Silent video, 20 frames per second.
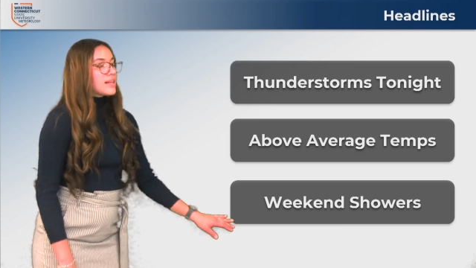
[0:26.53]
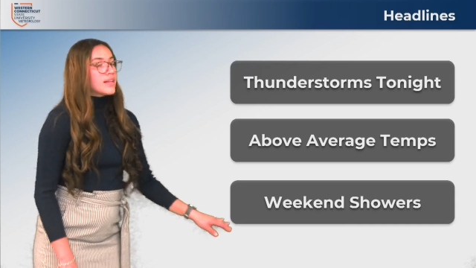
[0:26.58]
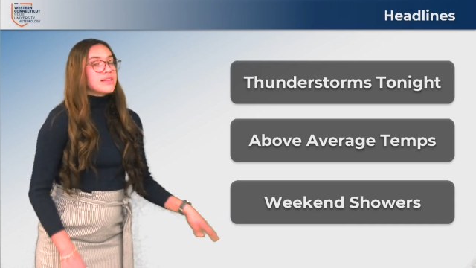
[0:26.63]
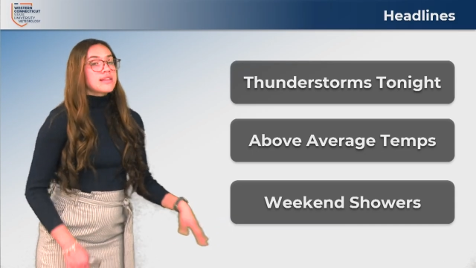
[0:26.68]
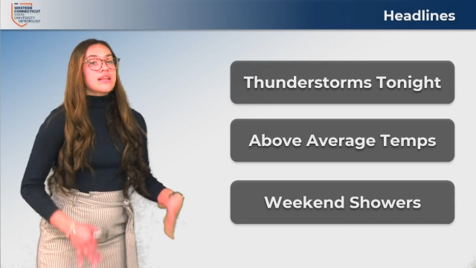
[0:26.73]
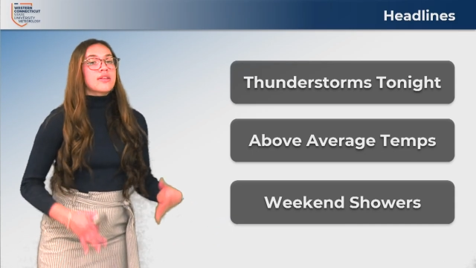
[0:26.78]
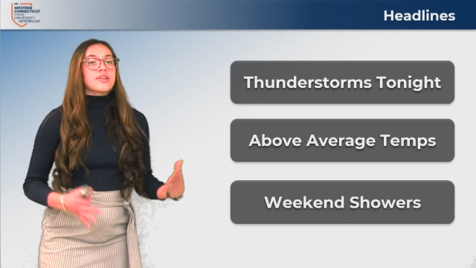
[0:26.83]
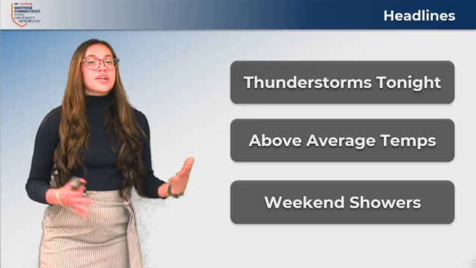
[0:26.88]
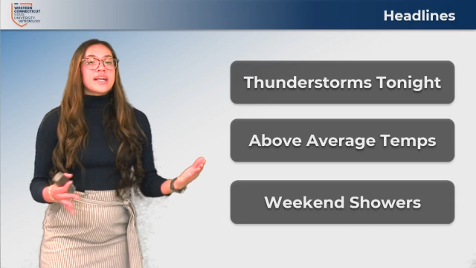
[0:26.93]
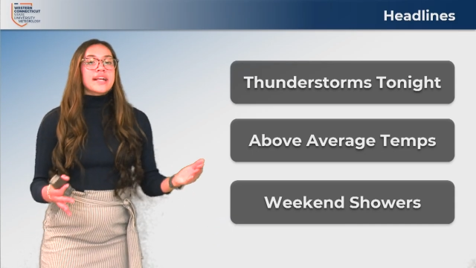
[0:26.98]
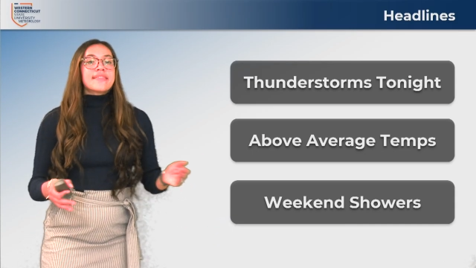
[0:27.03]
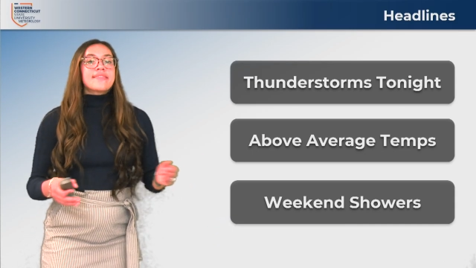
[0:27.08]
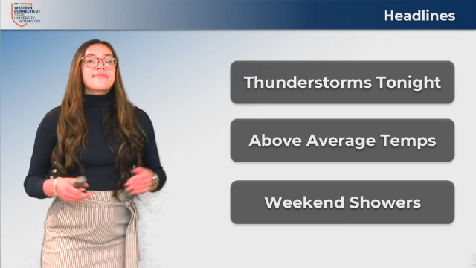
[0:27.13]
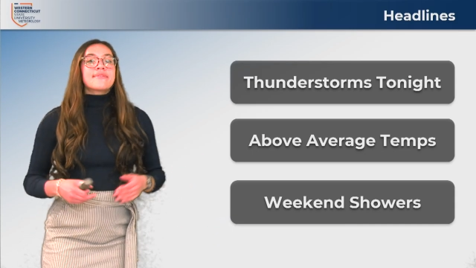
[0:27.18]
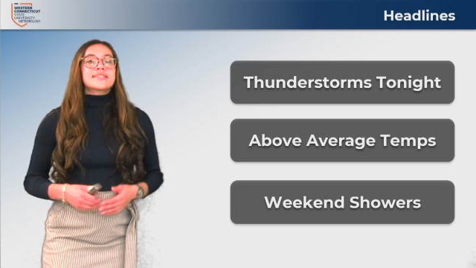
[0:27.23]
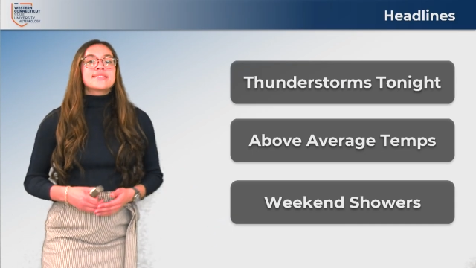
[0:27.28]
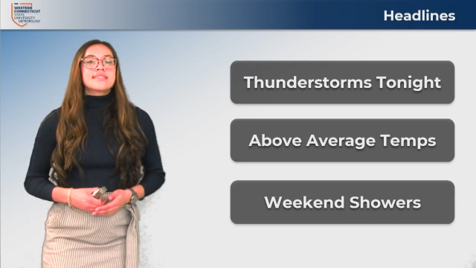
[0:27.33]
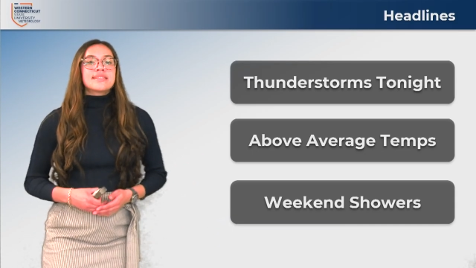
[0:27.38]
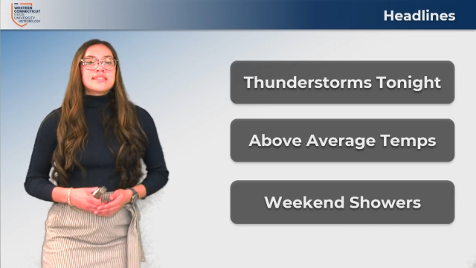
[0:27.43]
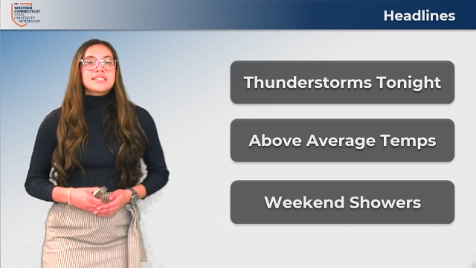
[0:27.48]
Now looking at the
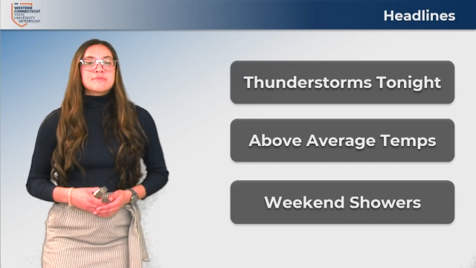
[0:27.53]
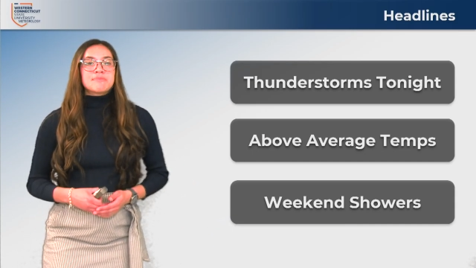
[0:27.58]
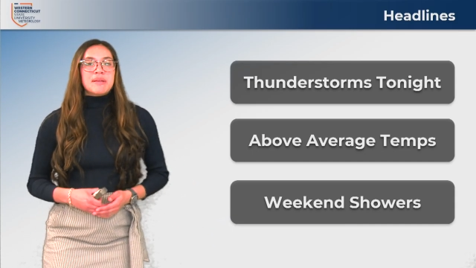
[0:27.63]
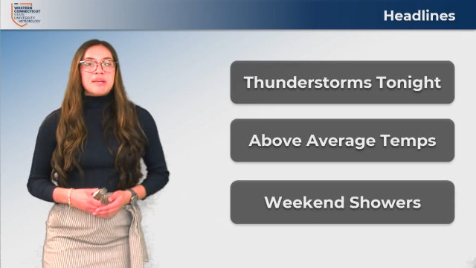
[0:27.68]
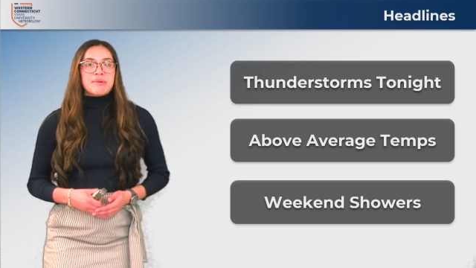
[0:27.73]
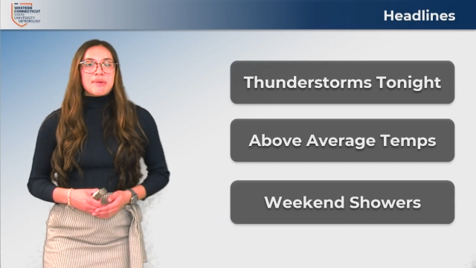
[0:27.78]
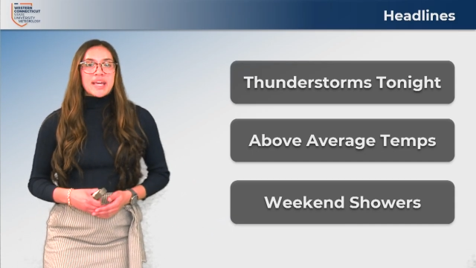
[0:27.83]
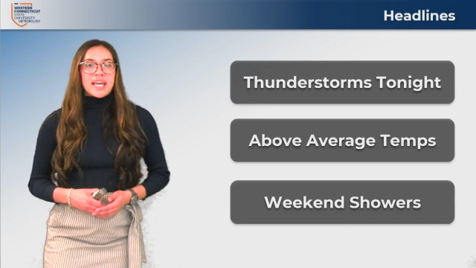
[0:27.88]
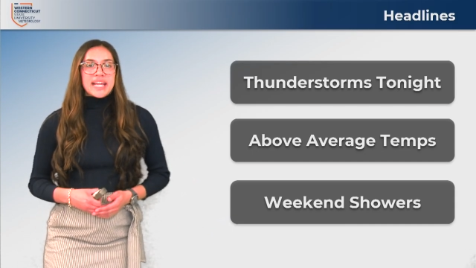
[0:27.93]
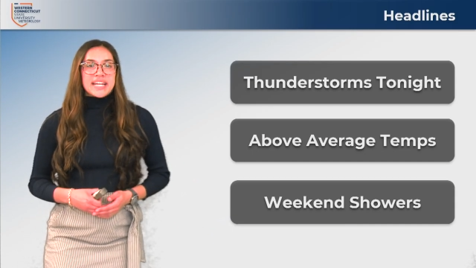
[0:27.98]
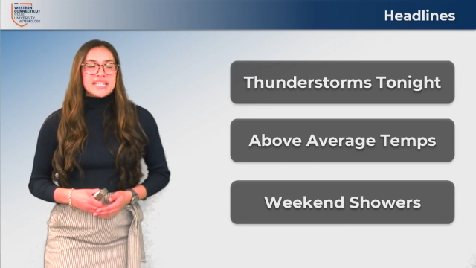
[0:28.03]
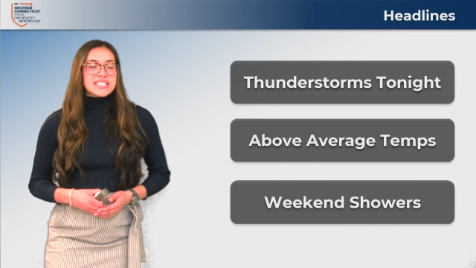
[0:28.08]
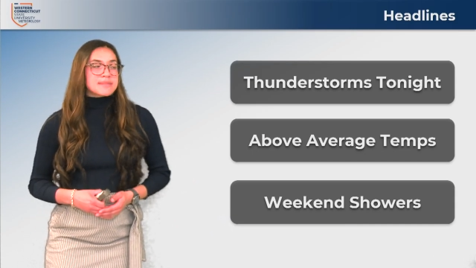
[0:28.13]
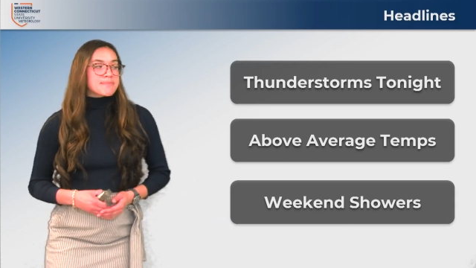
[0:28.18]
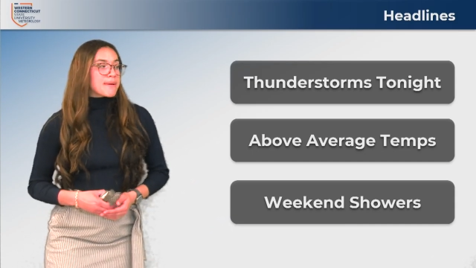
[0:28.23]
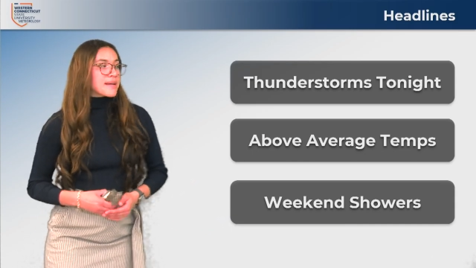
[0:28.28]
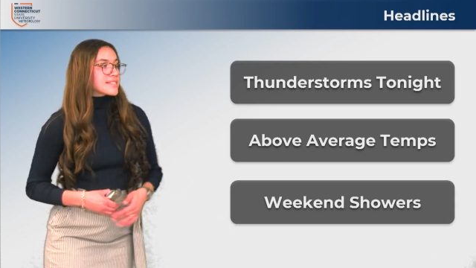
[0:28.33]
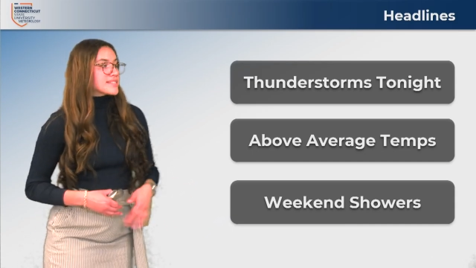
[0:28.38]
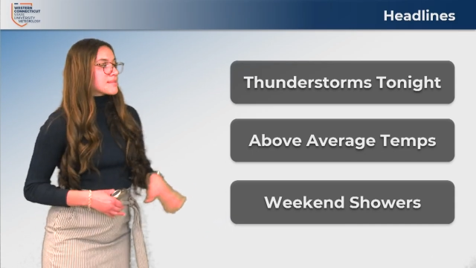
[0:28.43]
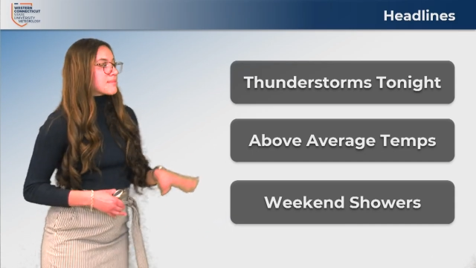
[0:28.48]
rest of this week, we can
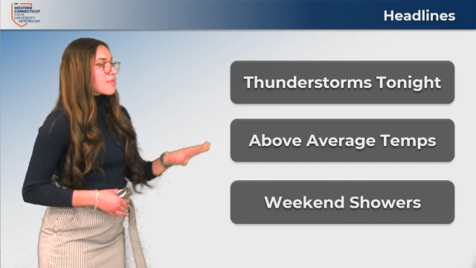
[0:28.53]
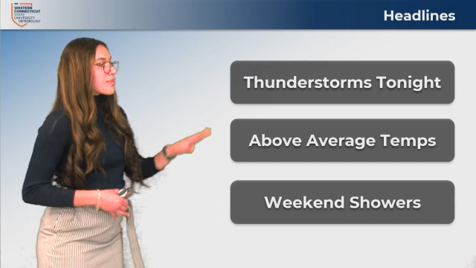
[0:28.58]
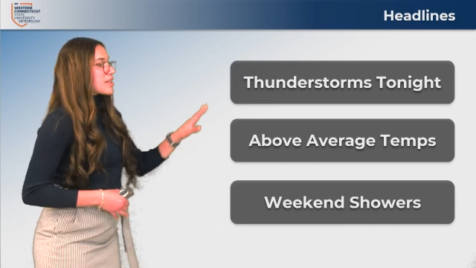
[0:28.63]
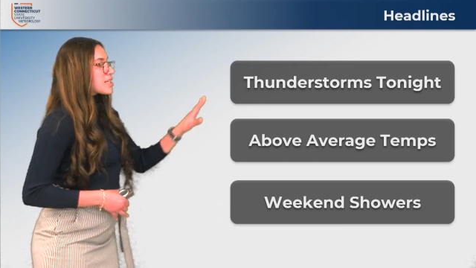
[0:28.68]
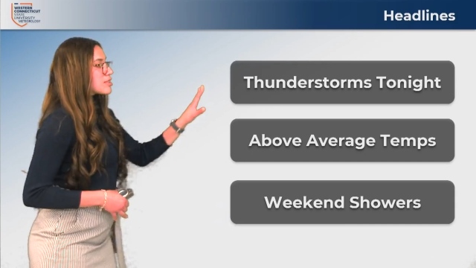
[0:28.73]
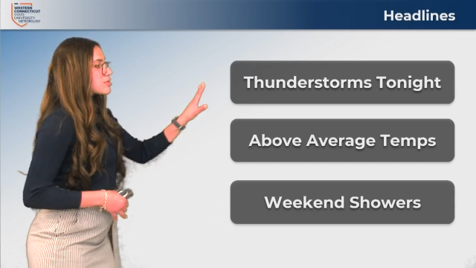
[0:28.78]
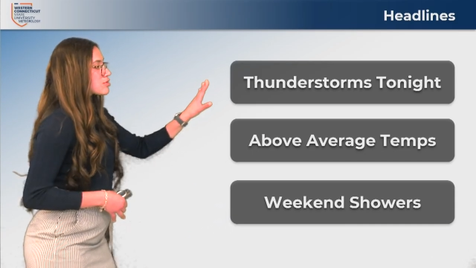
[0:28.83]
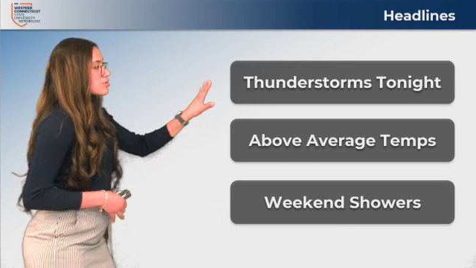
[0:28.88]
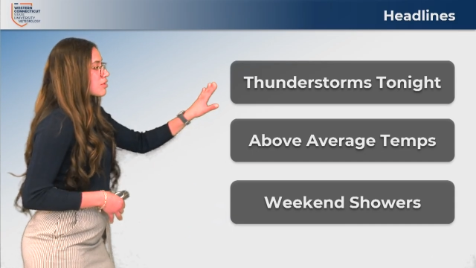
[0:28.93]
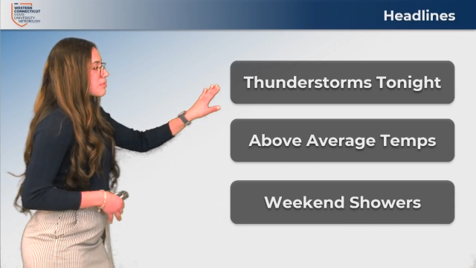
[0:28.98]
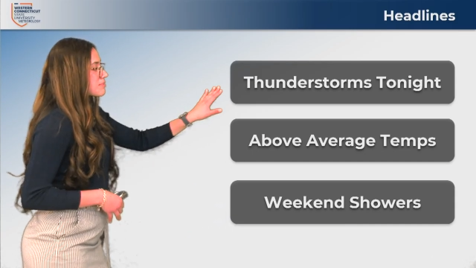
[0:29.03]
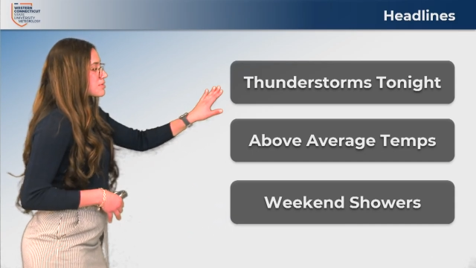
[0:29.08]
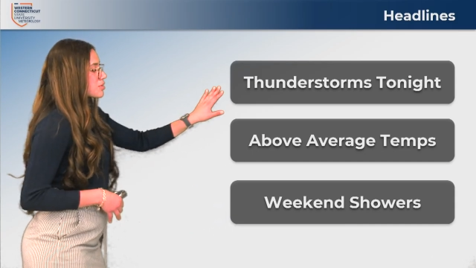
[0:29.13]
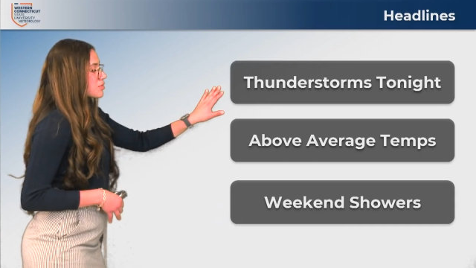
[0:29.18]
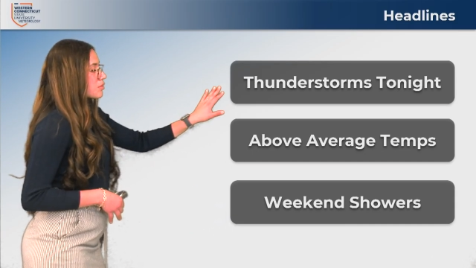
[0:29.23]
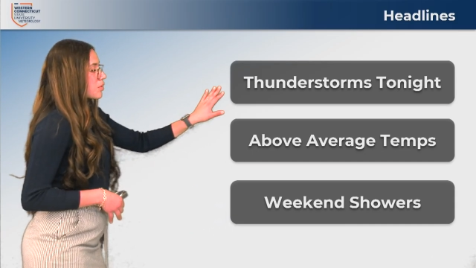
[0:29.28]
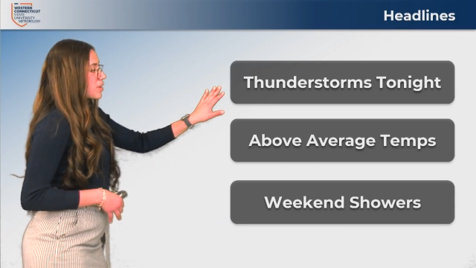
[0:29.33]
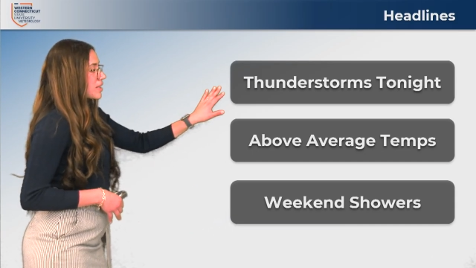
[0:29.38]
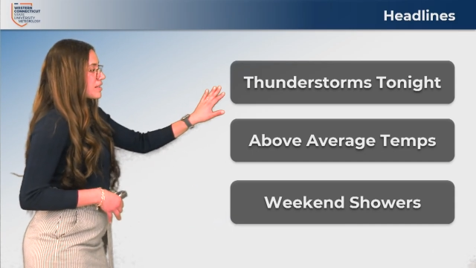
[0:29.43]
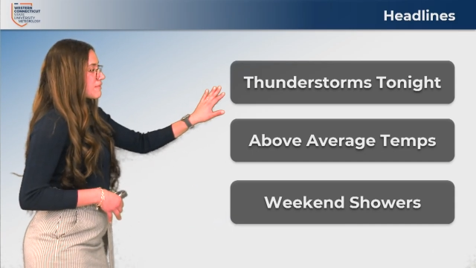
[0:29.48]
expect some thunderstorms
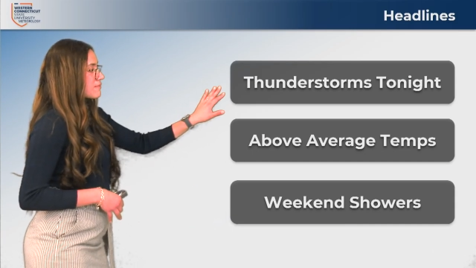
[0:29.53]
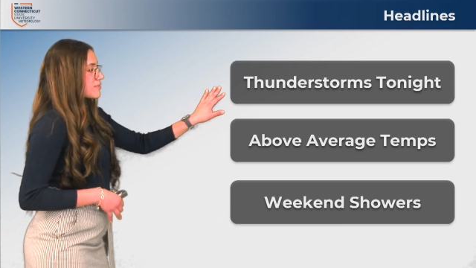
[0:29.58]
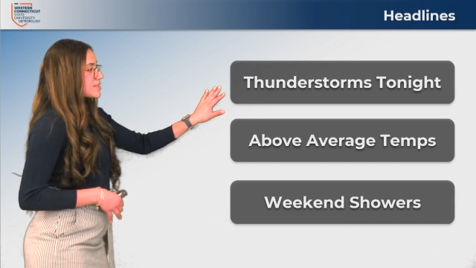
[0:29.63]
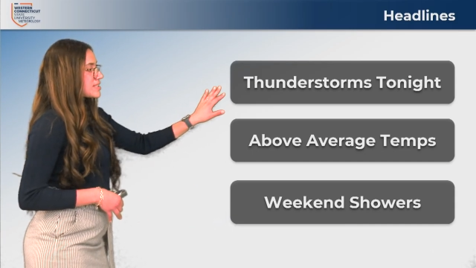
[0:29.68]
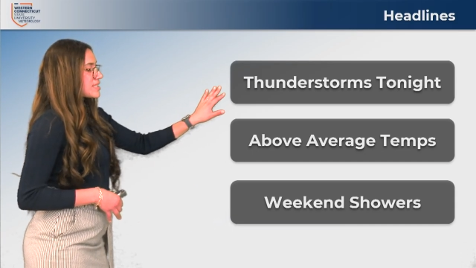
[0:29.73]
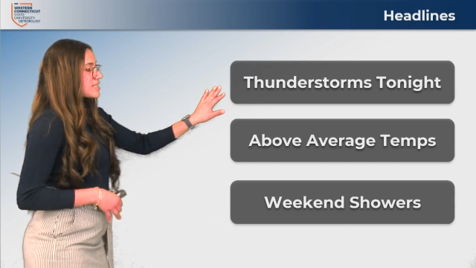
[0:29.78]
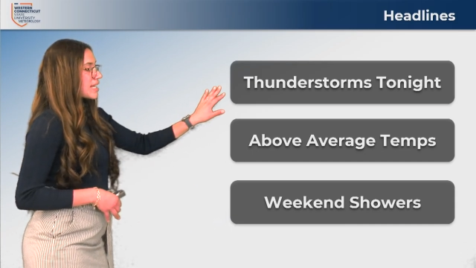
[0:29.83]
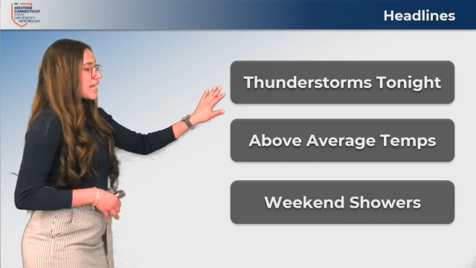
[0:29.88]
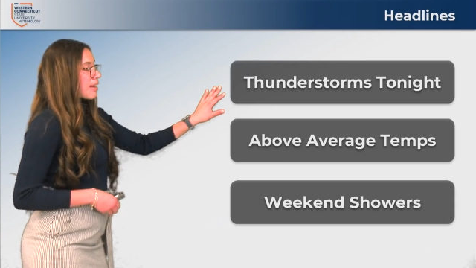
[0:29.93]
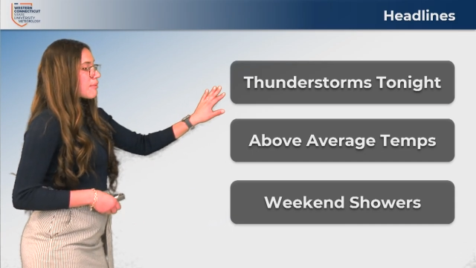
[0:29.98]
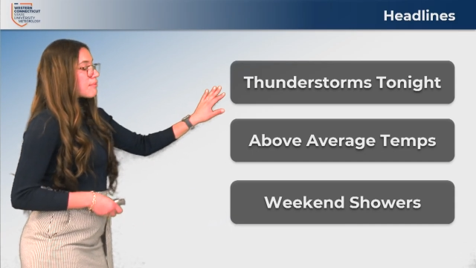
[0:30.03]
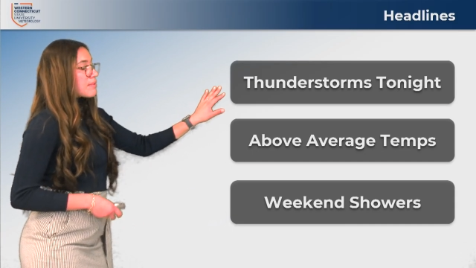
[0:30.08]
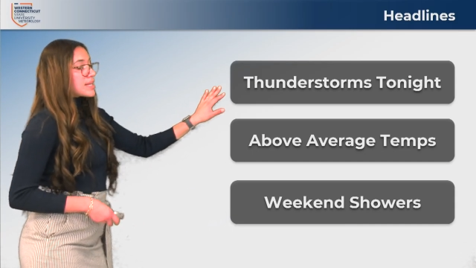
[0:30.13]
to roll in for tonight,